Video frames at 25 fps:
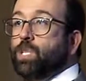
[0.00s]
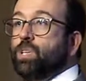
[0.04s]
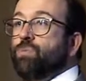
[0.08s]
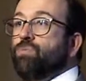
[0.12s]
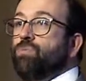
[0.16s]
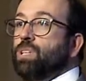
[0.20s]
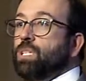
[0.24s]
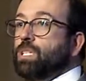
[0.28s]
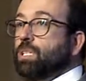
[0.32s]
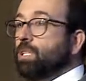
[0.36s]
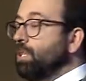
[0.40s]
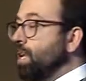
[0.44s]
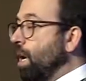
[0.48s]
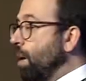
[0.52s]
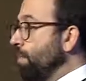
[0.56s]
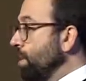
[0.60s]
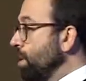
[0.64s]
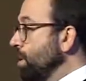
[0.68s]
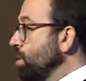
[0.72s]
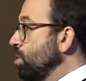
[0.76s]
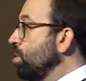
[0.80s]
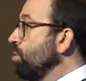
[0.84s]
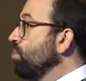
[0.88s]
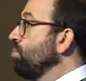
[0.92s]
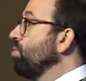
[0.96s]
to fiscal
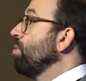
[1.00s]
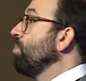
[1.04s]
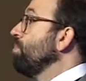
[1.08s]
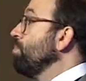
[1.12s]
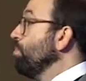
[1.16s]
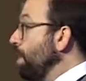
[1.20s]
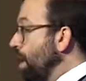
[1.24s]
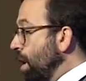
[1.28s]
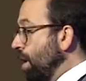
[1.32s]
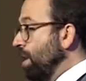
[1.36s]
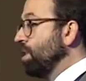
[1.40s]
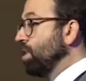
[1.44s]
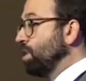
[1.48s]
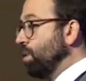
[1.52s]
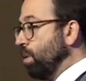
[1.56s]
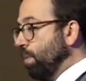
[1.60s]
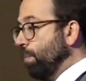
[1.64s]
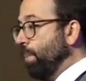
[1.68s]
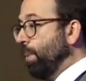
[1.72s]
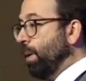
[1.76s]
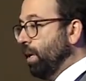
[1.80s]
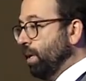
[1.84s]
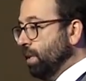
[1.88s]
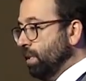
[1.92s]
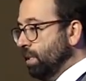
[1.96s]
dominance over monetary
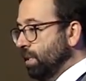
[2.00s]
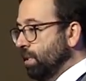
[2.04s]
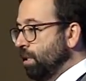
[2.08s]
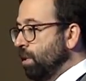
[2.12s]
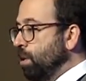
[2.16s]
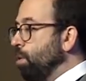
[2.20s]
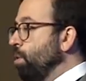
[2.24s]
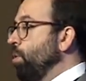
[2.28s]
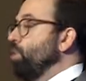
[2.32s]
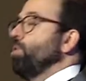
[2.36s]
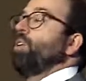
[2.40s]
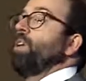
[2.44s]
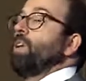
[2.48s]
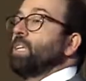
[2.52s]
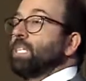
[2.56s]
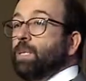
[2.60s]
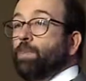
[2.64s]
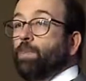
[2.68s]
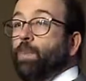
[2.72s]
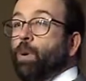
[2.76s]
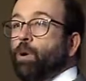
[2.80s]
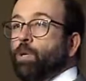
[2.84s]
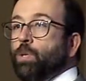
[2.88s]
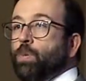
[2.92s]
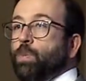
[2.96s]
policy, or not as
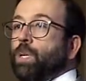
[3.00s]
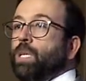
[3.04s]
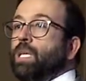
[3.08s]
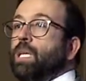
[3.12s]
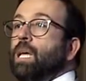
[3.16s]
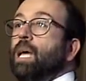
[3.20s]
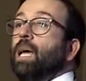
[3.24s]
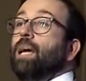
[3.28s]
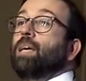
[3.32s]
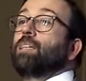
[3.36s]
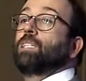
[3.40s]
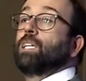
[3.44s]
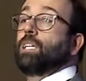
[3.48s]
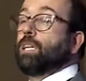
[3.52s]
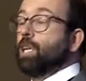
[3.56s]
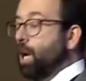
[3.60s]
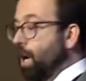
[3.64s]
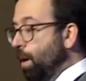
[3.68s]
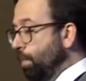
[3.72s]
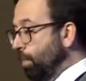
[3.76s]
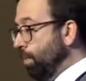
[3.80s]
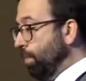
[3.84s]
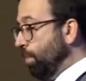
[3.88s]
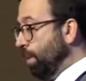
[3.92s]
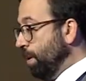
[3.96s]
opposed, but as a
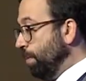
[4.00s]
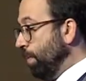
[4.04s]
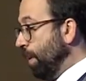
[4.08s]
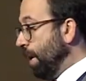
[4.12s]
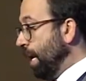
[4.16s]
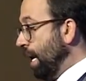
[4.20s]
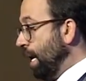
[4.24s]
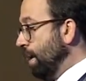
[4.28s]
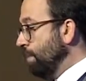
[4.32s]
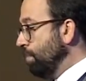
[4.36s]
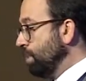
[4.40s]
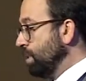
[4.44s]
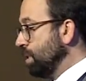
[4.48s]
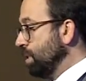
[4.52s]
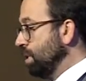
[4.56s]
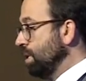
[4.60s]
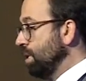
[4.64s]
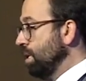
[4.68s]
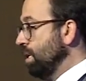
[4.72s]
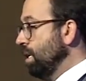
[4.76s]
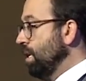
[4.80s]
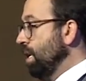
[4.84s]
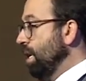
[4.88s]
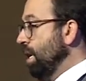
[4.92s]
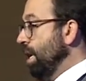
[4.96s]
complement perhaps.
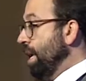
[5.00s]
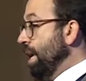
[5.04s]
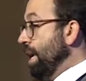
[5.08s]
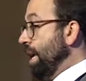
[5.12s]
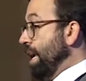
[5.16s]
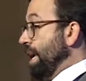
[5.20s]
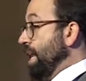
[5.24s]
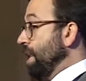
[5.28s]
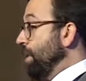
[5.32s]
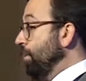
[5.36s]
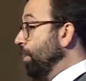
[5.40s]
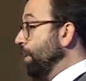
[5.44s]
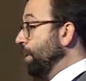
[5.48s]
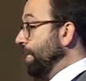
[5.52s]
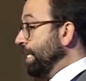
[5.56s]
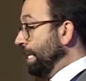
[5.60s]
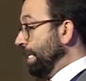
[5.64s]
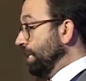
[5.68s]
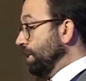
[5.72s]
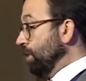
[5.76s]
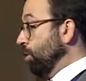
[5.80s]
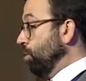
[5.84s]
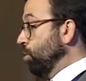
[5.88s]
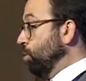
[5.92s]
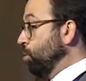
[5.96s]
In
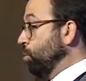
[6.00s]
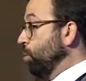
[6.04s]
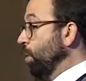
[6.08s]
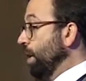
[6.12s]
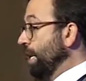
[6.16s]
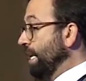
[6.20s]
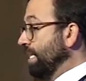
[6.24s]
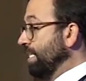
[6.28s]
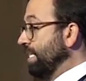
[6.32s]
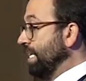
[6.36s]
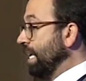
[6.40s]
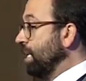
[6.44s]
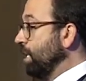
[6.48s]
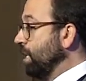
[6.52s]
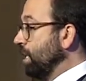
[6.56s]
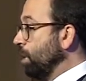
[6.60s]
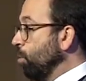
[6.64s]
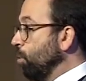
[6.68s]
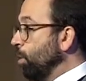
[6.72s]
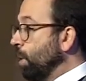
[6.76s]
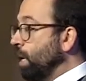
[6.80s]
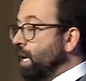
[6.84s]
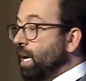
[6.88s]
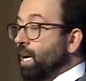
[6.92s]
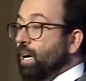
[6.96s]
particular, to what extent can
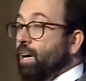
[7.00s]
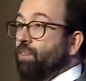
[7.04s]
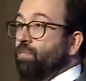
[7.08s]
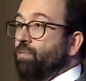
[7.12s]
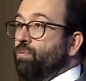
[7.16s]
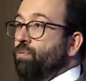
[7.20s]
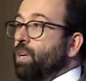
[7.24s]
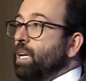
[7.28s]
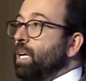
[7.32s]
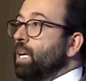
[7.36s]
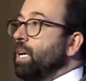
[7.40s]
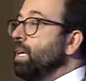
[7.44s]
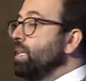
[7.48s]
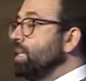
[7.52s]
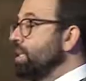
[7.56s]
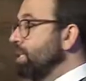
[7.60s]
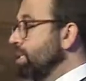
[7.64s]
we have, in the